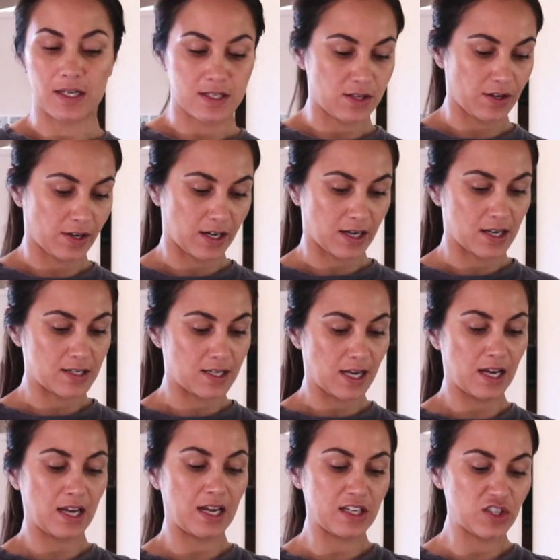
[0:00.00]
Sorry guys.
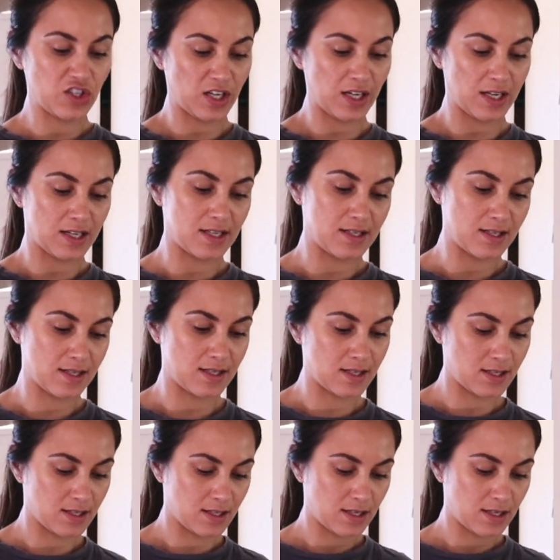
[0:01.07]
Here she is.